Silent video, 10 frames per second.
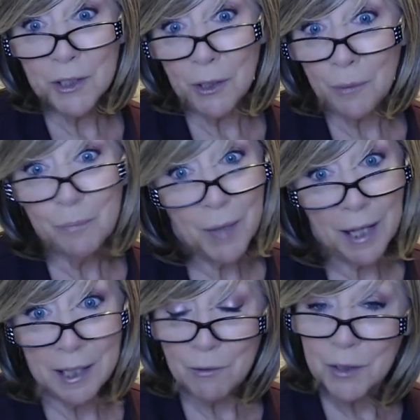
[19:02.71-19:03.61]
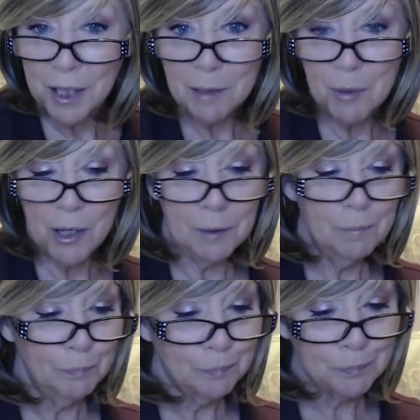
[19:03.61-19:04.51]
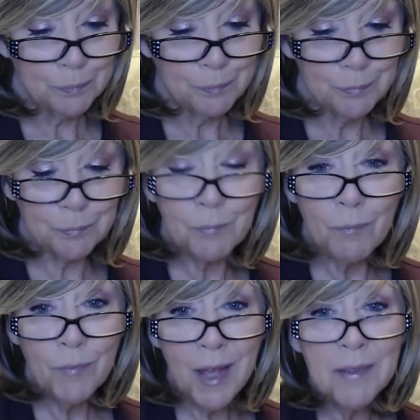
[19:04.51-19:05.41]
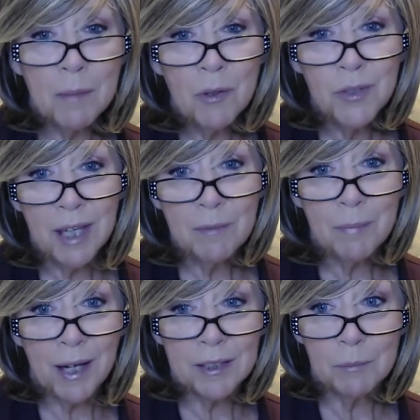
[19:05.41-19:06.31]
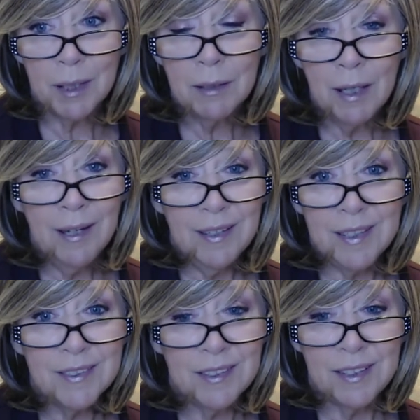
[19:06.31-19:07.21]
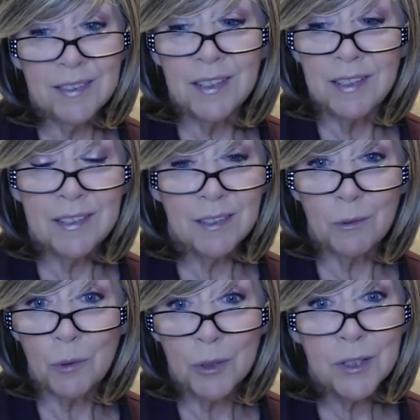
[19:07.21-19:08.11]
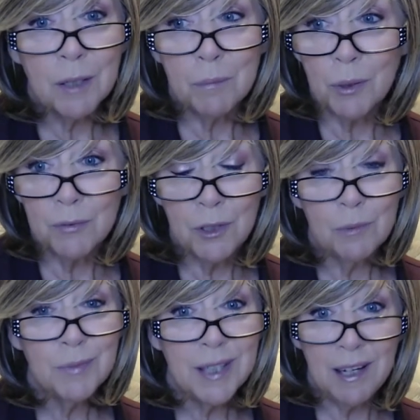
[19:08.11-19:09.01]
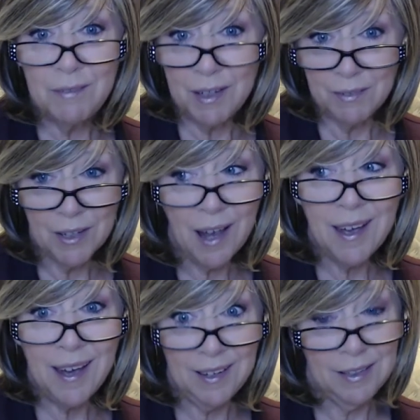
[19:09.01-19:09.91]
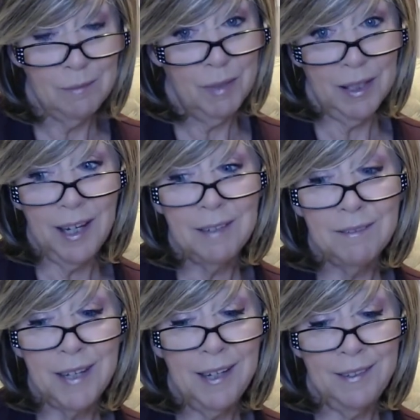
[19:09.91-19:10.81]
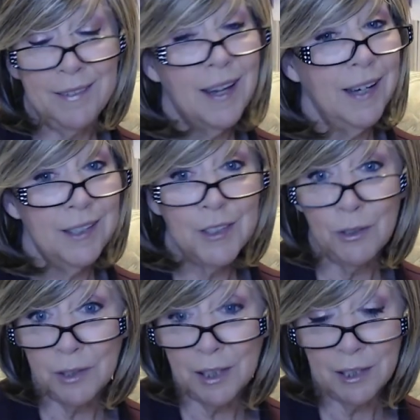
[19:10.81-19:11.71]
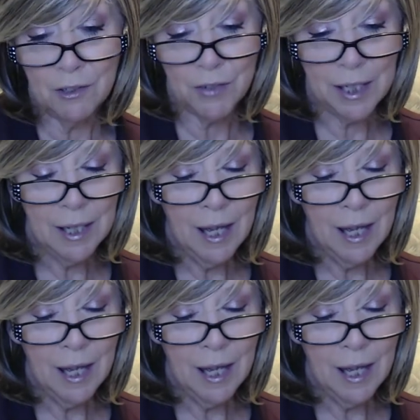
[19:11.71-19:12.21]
So I gave her the other bottle. They both gave them back to me. They said, Nancy, these are the worst perfumes I've ever had in my life, and I totally agree.